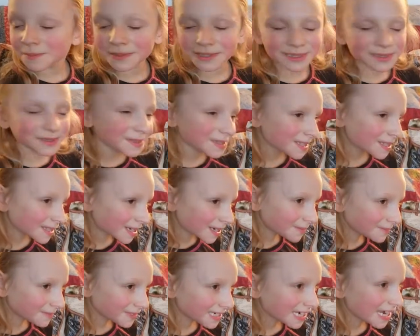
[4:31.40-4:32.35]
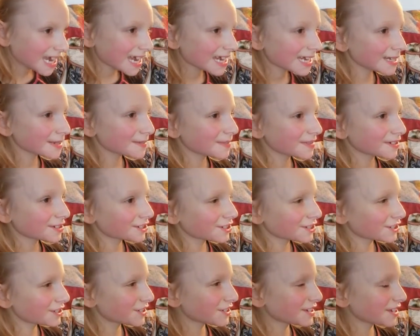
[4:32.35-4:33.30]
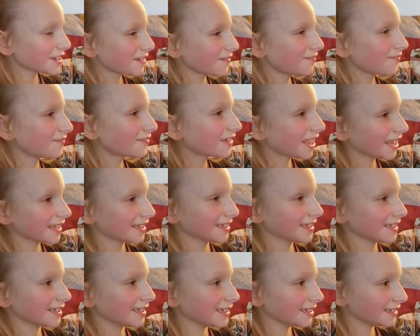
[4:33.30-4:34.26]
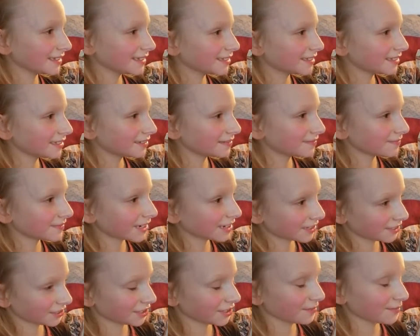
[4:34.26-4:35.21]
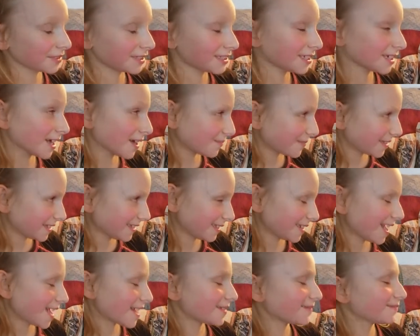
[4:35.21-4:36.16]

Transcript: the but people in. Sometimes she fakes it because she wants to come inside.